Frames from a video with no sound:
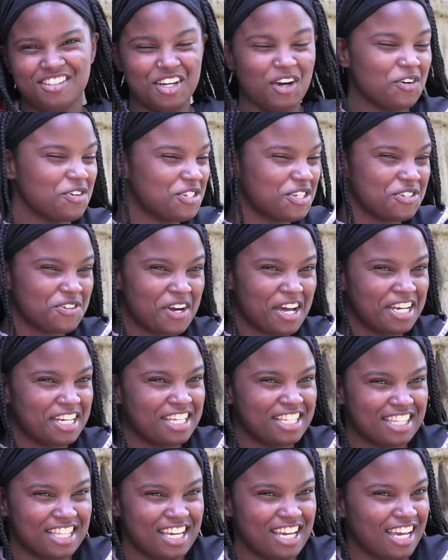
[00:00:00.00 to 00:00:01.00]
don't do
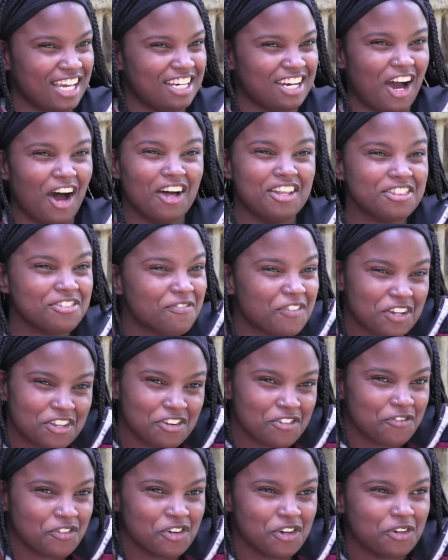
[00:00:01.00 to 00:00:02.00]
anything and hunt for
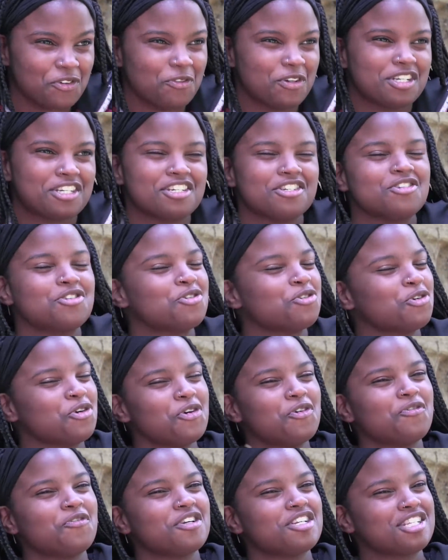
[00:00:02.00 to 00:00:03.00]
their food, which is
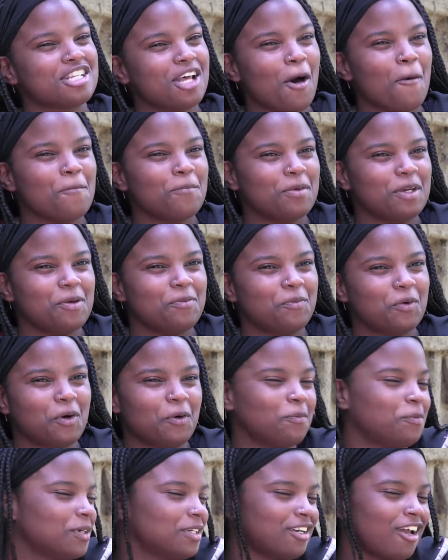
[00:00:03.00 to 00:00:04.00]
true for some
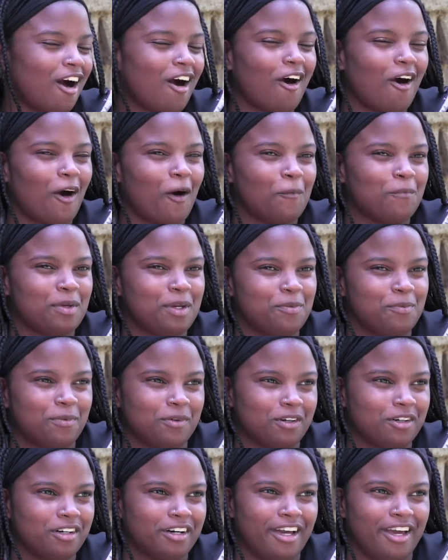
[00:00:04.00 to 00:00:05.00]
people, but not all
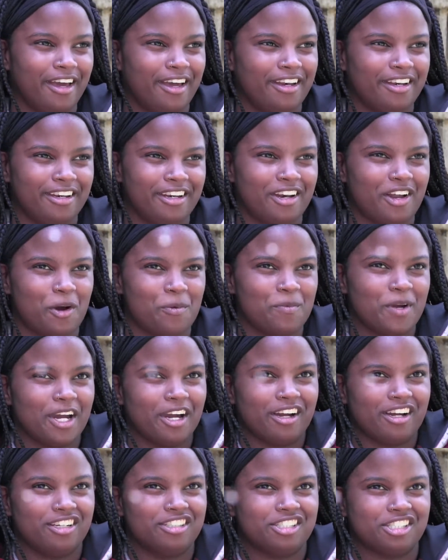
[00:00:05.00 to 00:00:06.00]
people. And
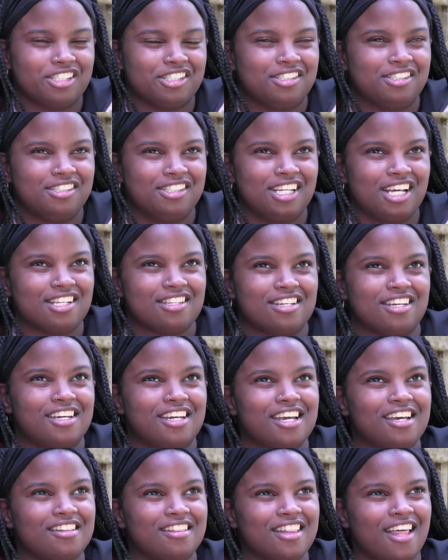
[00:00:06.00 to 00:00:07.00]
America just
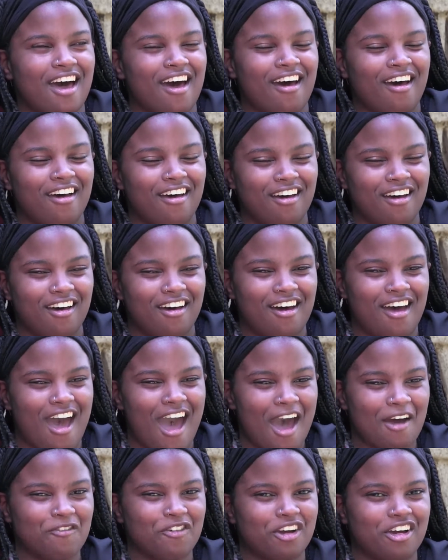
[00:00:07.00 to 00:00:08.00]
doesn't get that
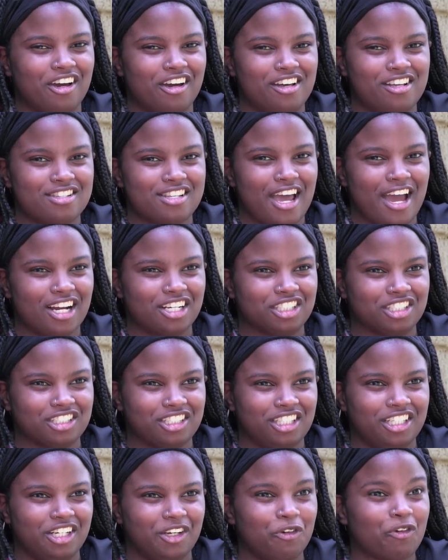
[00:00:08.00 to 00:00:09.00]
Africa is
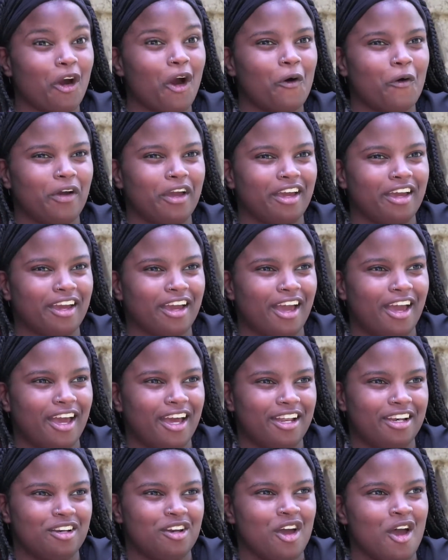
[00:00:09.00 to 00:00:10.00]
actually growing
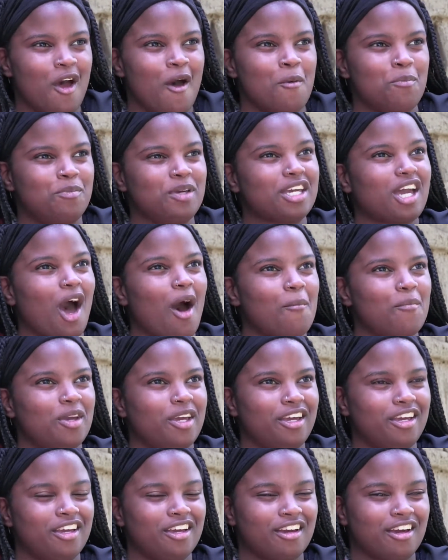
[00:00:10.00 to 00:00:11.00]
and
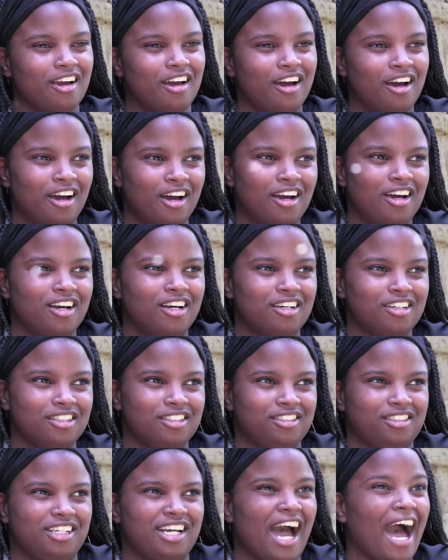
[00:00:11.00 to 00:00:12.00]
becoming
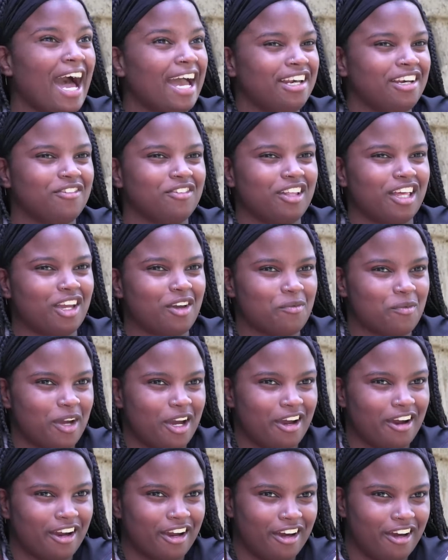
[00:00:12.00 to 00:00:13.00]
kind of like
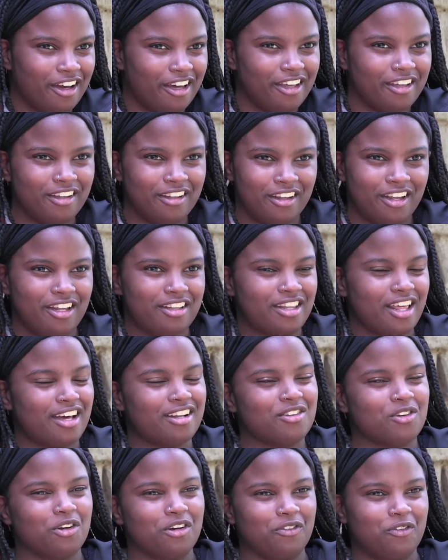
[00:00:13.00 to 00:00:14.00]
America in
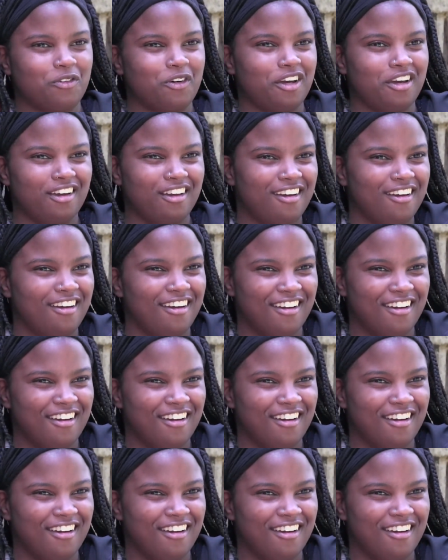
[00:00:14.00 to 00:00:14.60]
that sort of way.